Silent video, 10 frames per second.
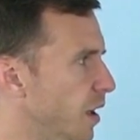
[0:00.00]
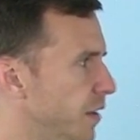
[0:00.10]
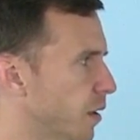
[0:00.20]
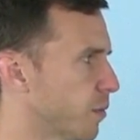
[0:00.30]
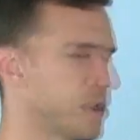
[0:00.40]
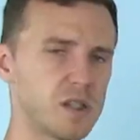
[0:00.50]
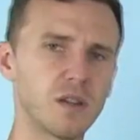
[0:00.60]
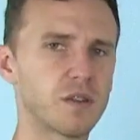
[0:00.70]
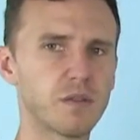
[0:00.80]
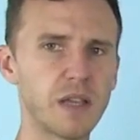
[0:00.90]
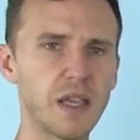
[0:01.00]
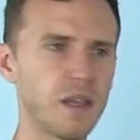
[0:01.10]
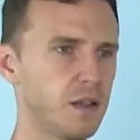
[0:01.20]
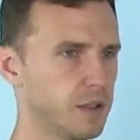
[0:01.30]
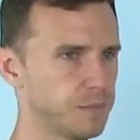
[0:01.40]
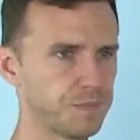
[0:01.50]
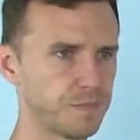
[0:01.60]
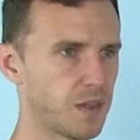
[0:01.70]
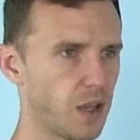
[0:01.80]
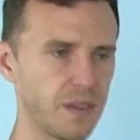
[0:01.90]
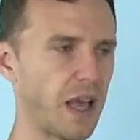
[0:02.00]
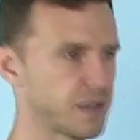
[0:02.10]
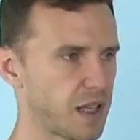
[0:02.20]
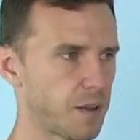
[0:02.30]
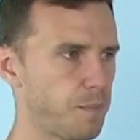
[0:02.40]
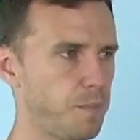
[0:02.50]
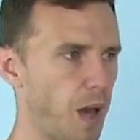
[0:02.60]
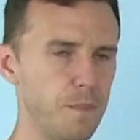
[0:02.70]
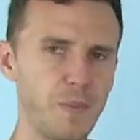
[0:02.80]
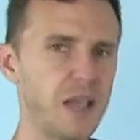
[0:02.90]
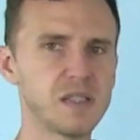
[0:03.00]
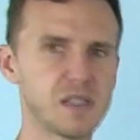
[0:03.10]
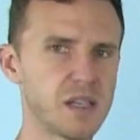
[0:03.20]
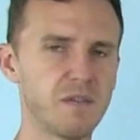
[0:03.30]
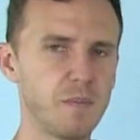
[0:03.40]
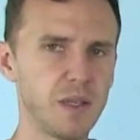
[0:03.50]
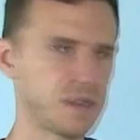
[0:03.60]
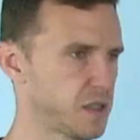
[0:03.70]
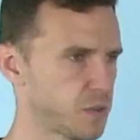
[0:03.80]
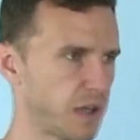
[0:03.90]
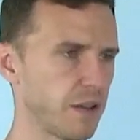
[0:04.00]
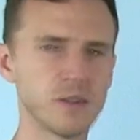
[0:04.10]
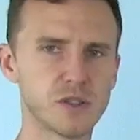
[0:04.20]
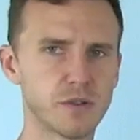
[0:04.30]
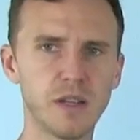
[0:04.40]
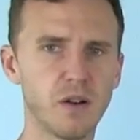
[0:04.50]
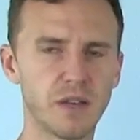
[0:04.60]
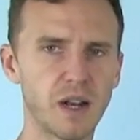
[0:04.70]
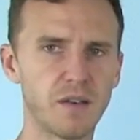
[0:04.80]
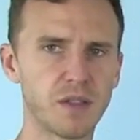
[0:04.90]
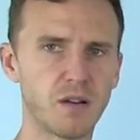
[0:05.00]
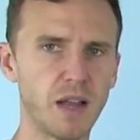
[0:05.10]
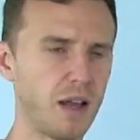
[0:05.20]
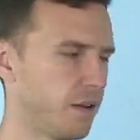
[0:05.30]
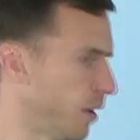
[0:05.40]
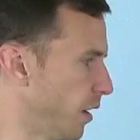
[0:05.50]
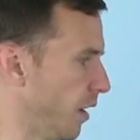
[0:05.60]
The original 3, that's like a basis of a business. Without those 3, you don't get off the ground.